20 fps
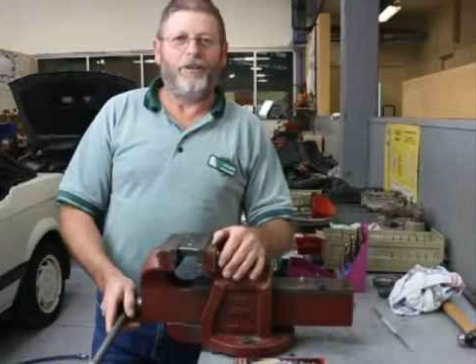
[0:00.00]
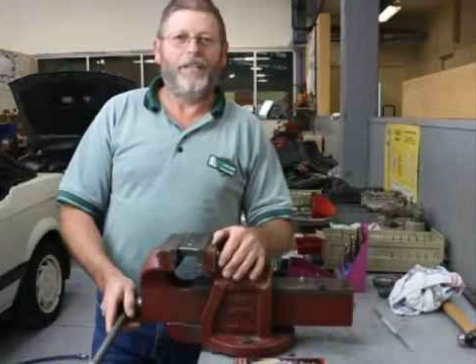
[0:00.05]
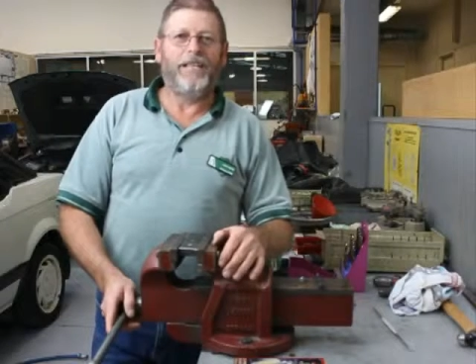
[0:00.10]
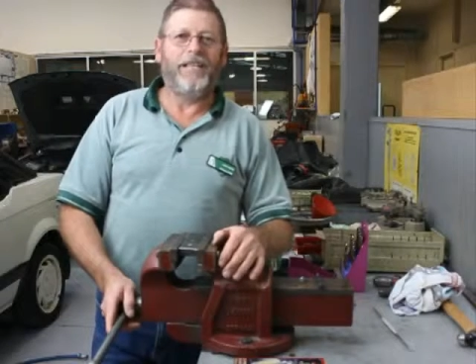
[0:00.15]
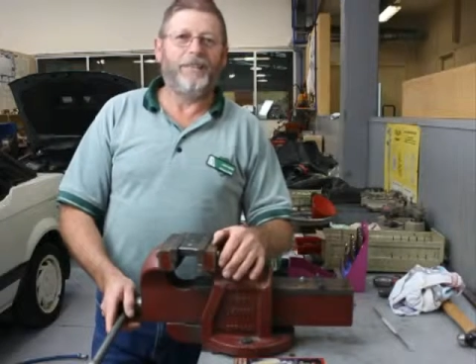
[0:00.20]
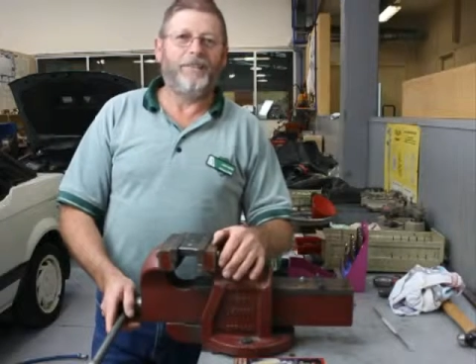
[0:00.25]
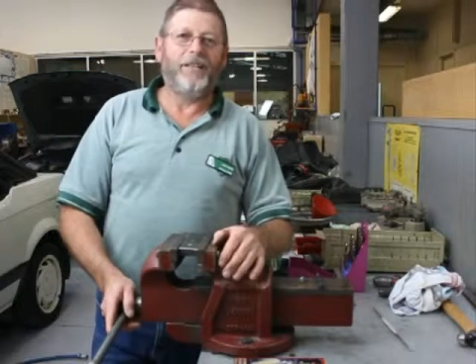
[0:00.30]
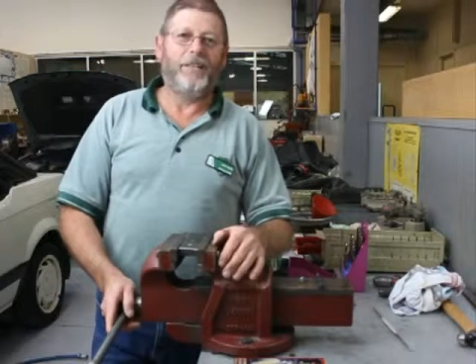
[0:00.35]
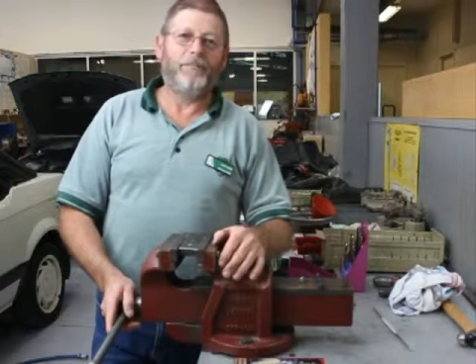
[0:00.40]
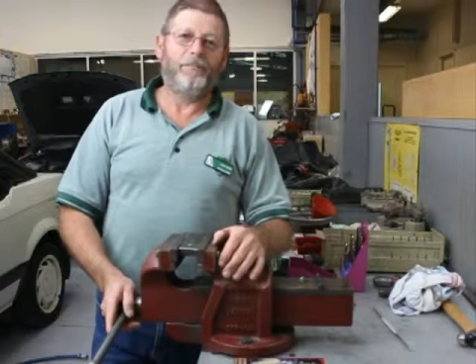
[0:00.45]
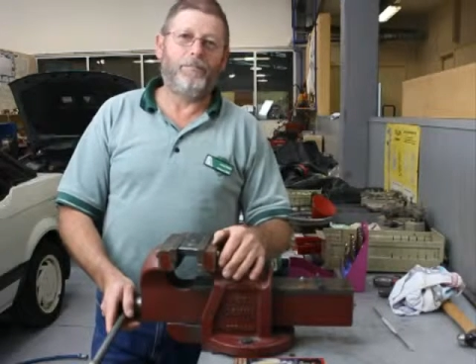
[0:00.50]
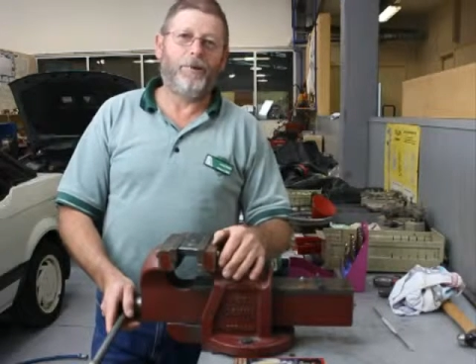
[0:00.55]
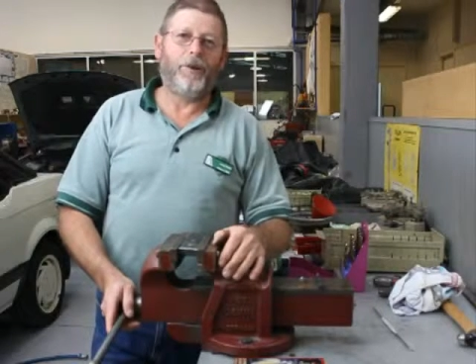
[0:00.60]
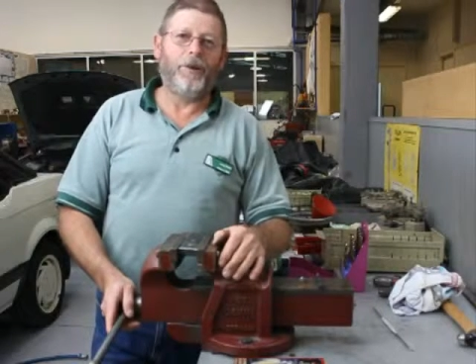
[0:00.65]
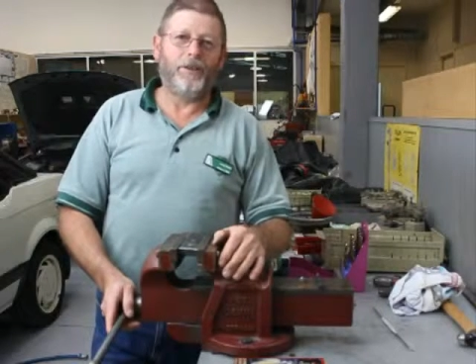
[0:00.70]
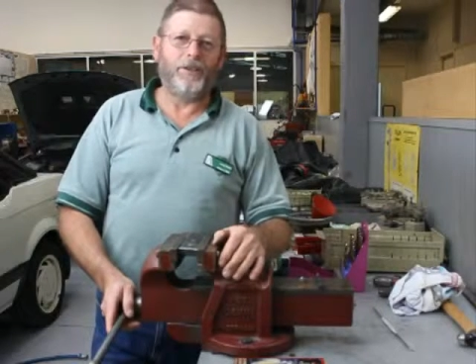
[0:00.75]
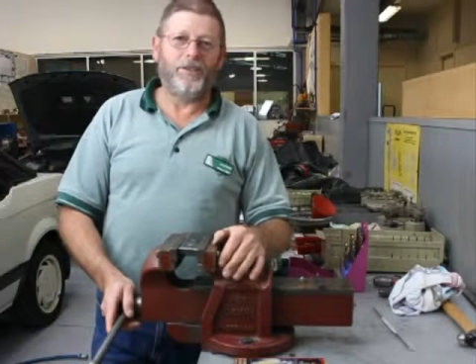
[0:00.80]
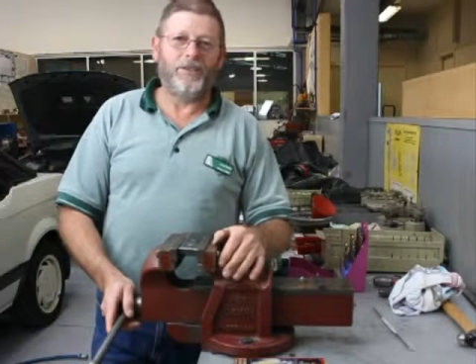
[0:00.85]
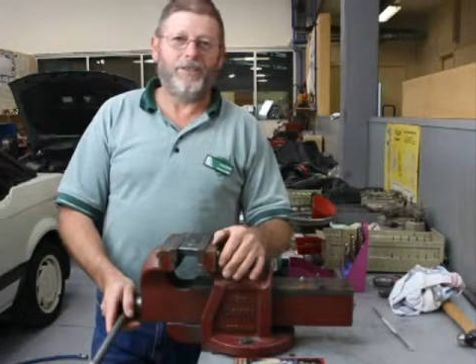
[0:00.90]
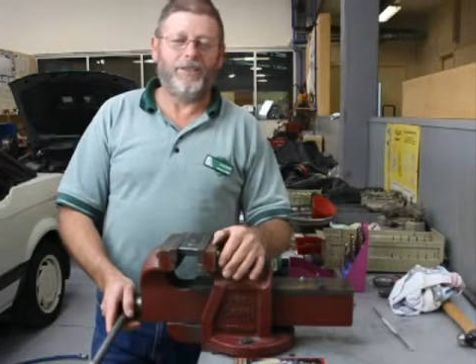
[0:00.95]
to get that
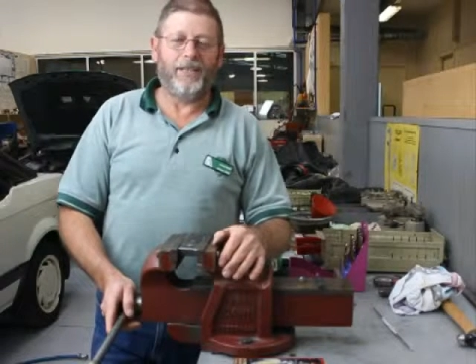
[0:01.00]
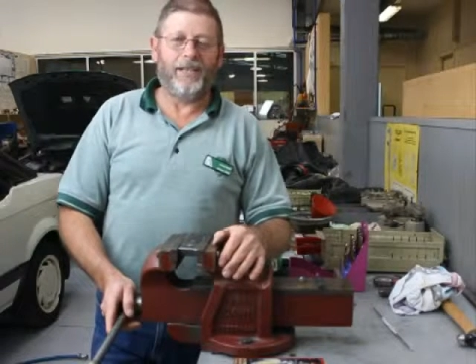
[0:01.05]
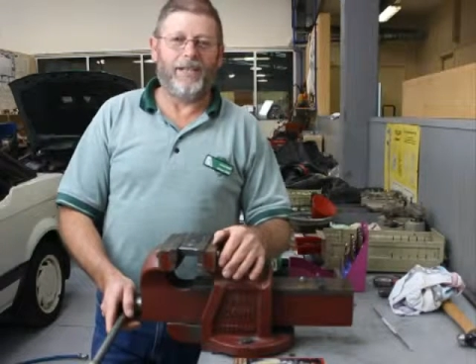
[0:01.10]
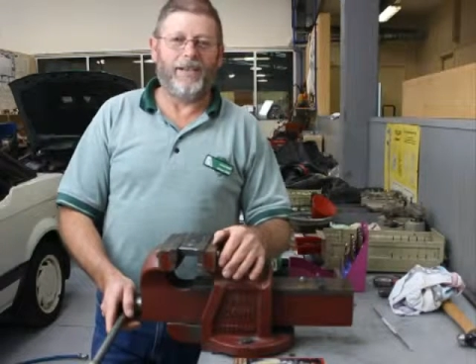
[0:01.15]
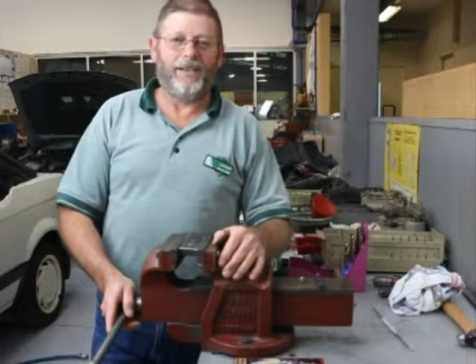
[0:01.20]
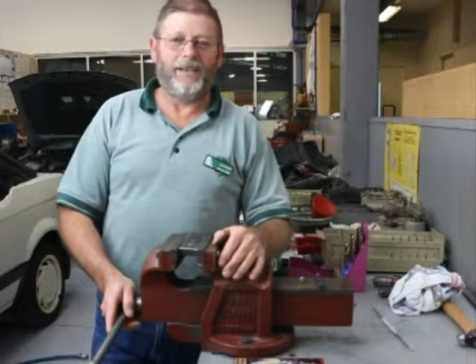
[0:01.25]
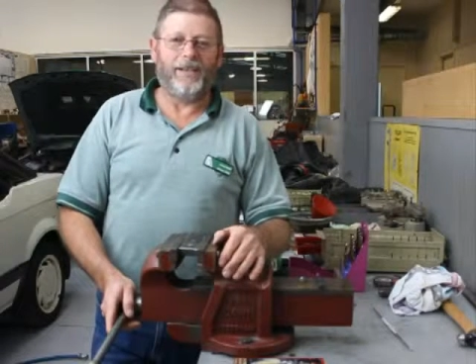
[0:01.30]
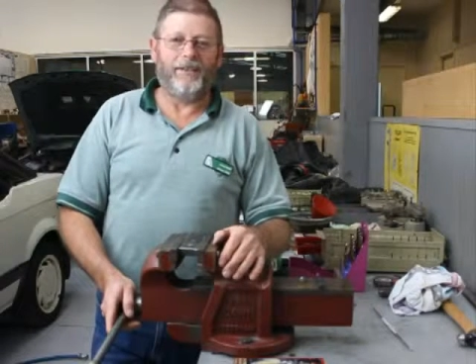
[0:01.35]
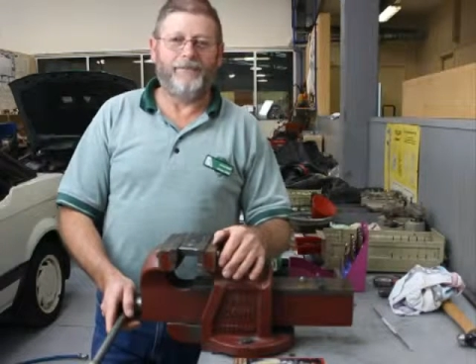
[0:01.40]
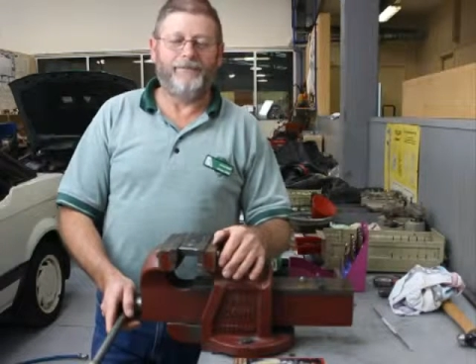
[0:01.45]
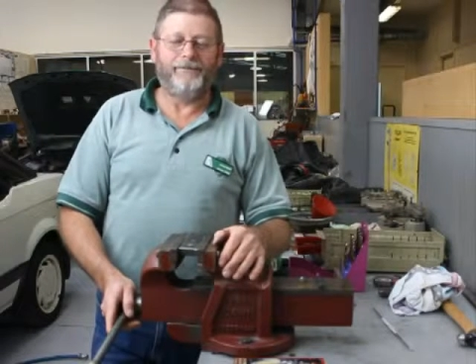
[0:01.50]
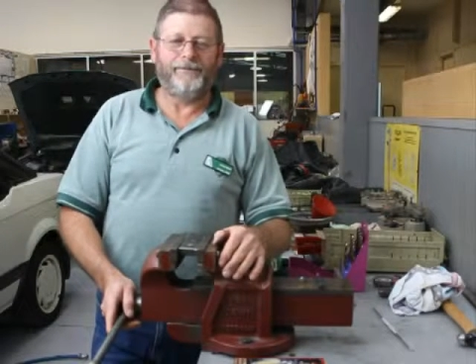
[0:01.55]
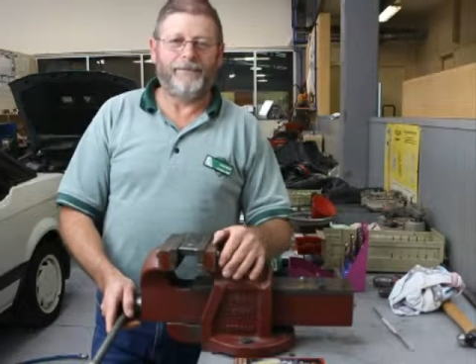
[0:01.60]
broken stud out.